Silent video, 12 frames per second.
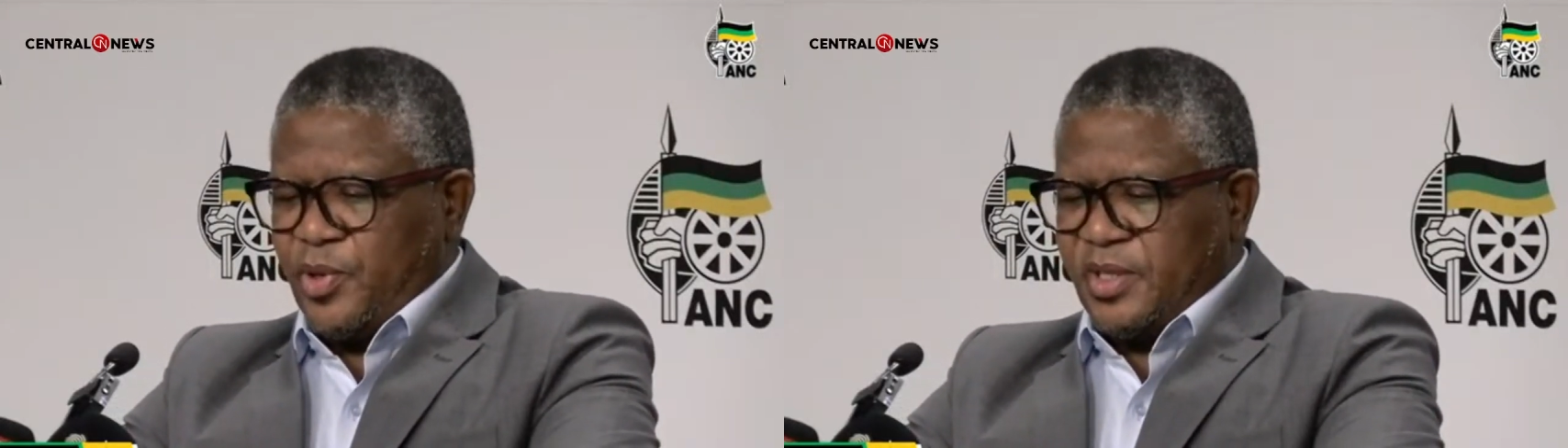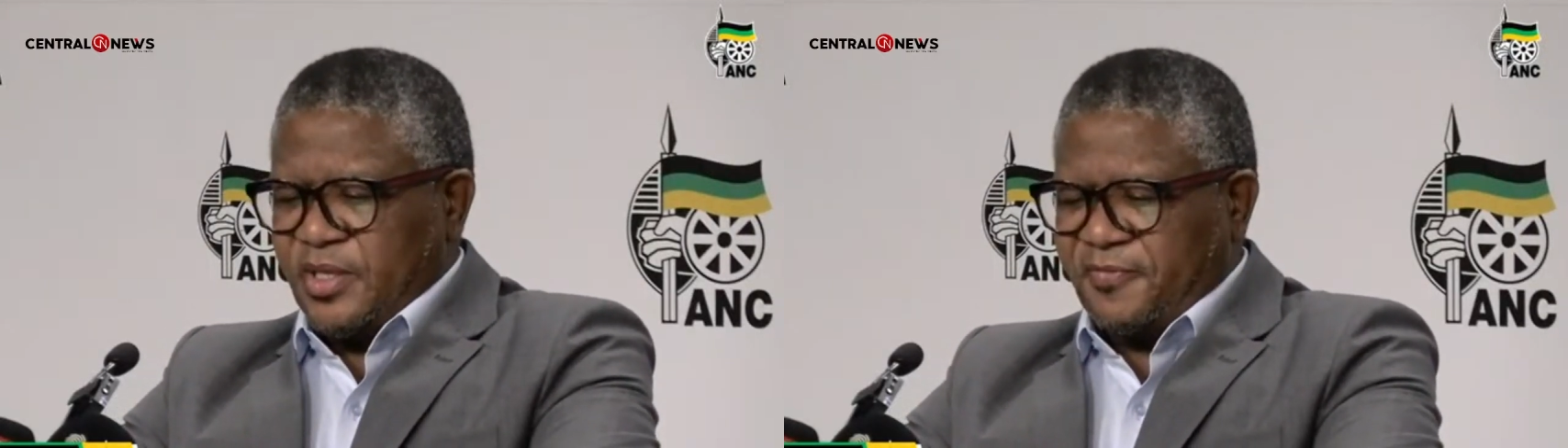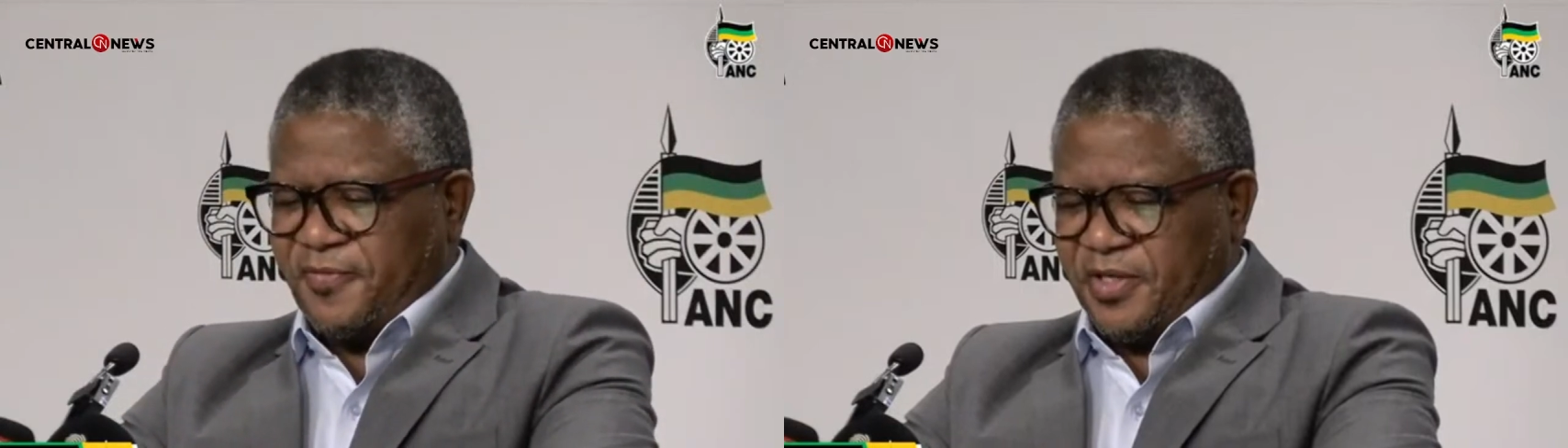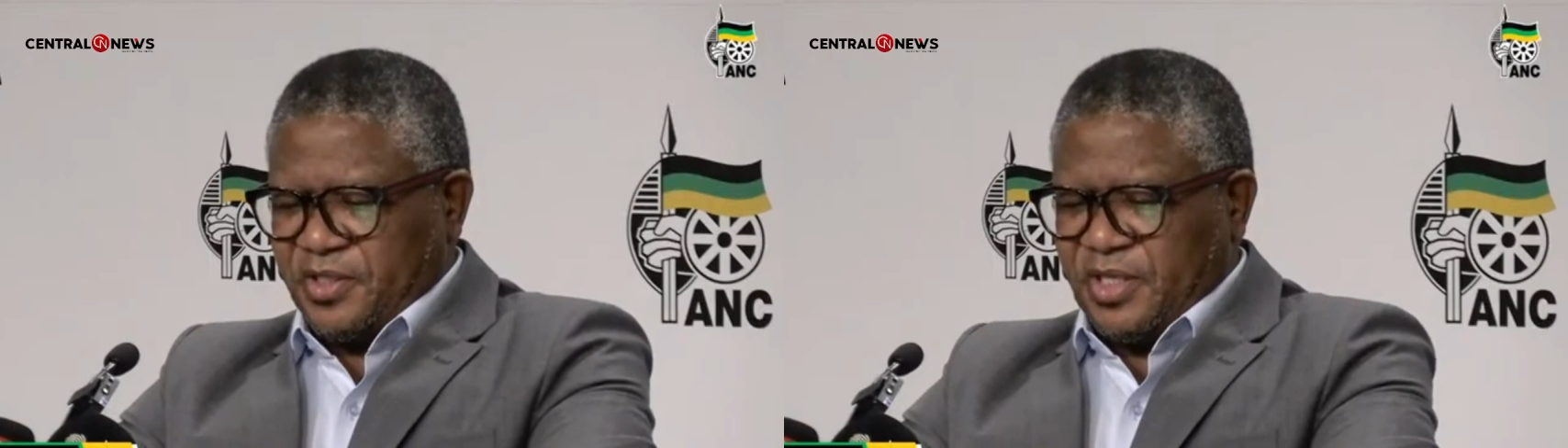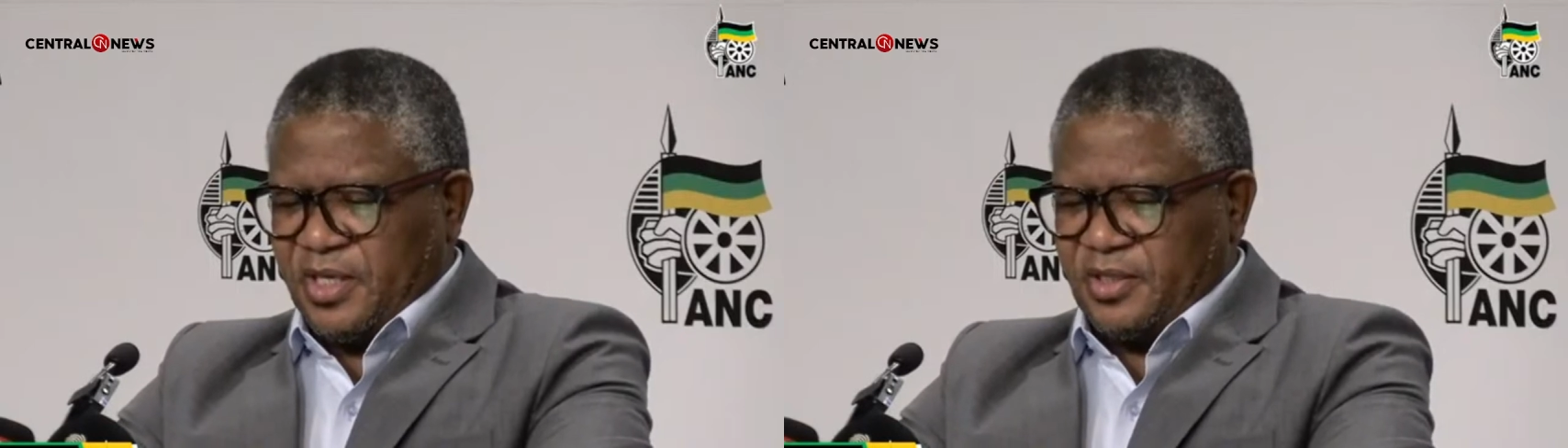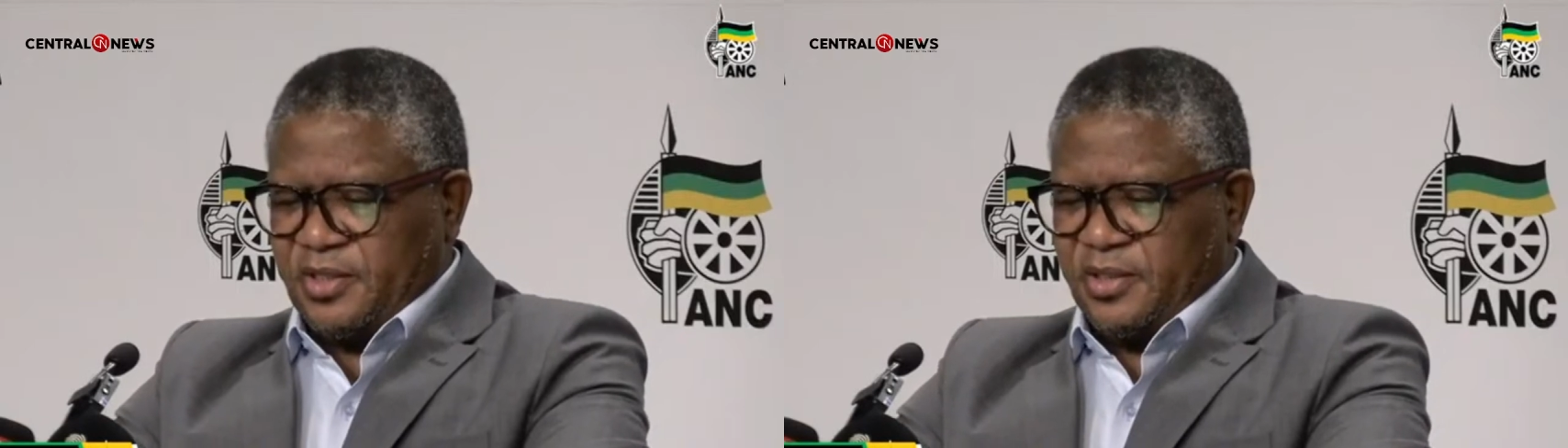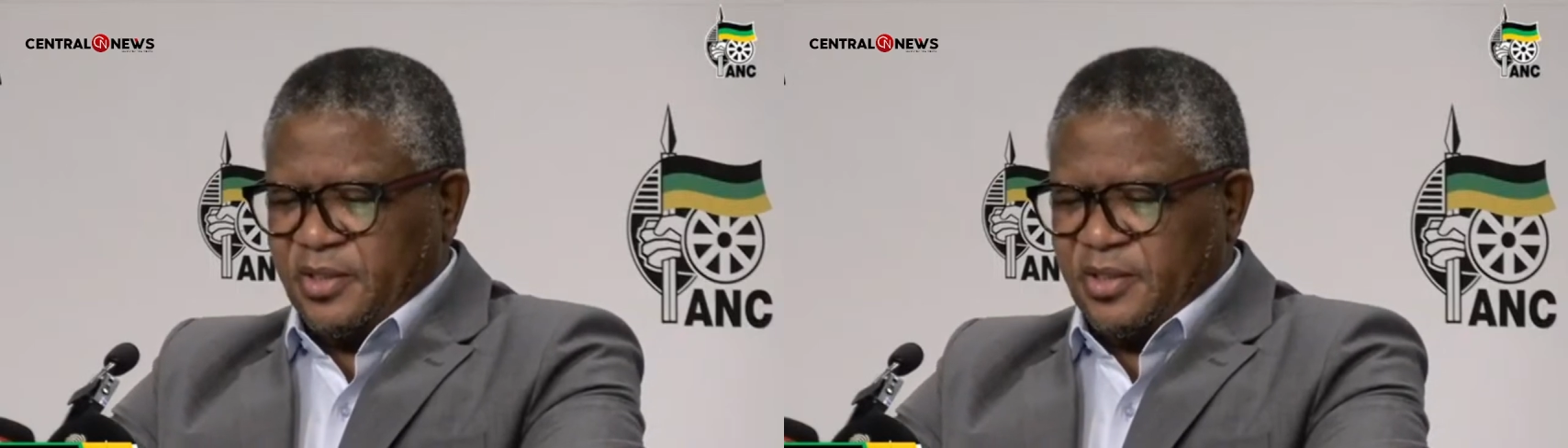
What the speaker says: and the Free State